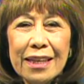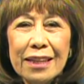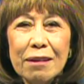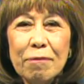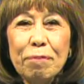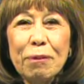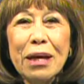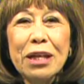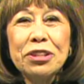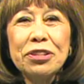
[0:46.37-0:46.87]
The
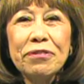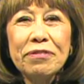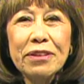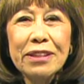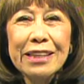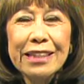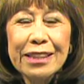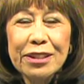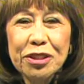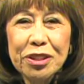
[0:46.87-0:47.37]
Pledge of
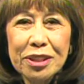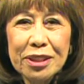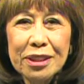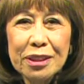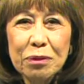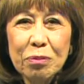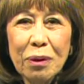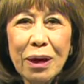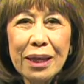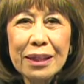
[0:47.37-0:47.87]

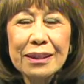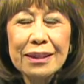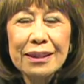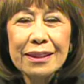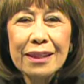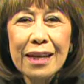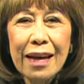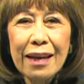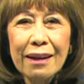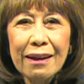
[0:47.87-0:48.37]
Allegiance
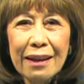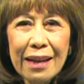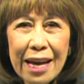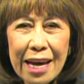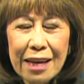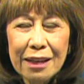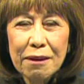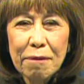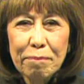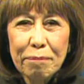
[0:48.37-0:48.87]
was
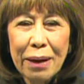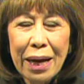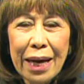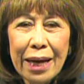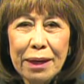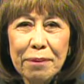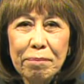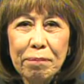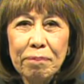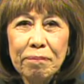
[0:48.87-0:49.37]
led
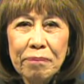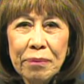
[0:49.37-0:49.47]
by